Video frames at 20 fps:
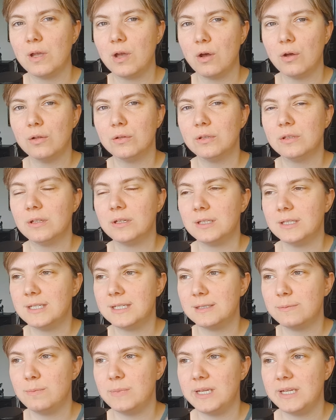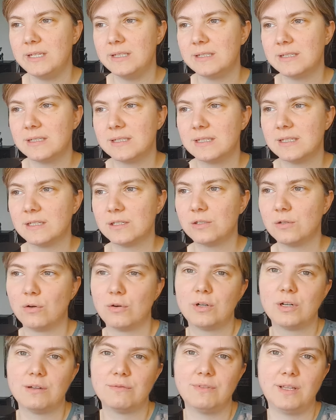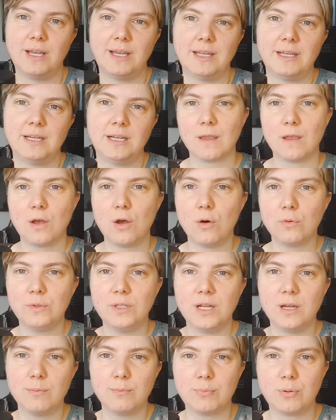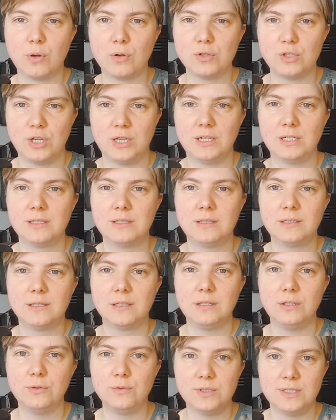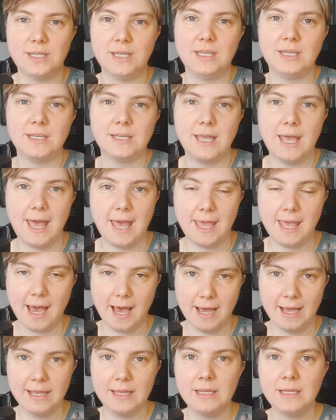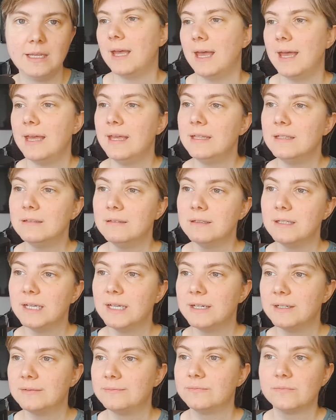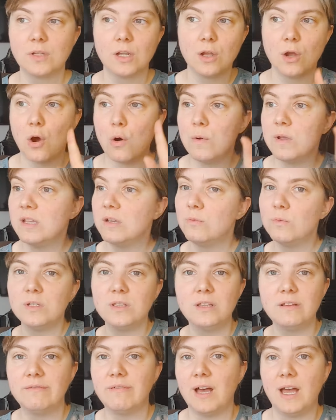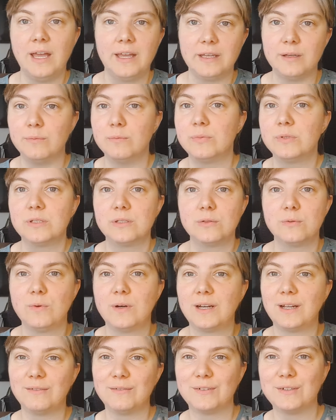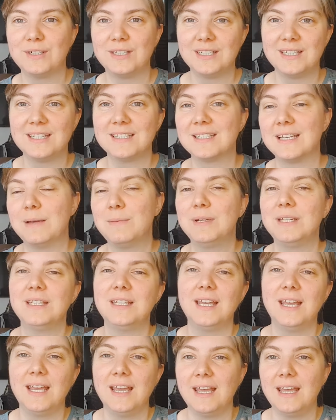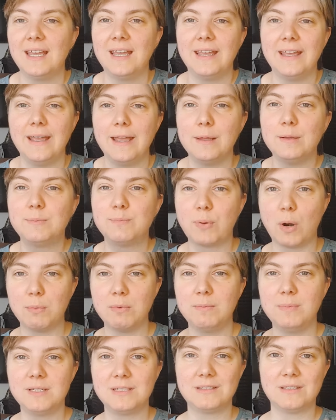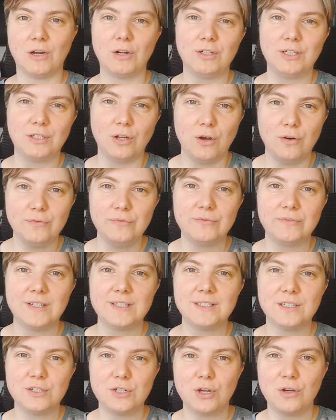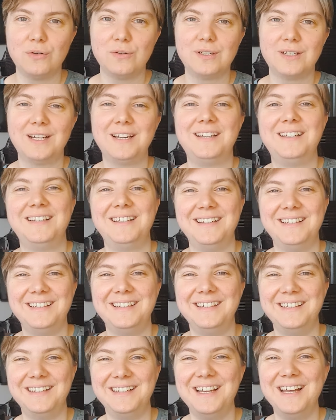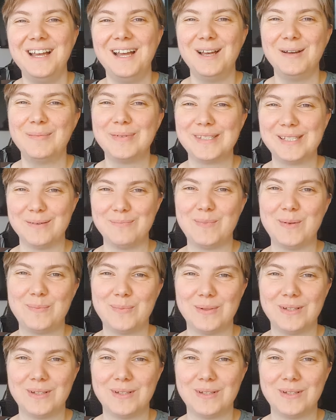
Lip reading: on. This means sort of like coding a project using AI and going with the vibes, whatever it is. I mean, it probably started off as a joke, but some people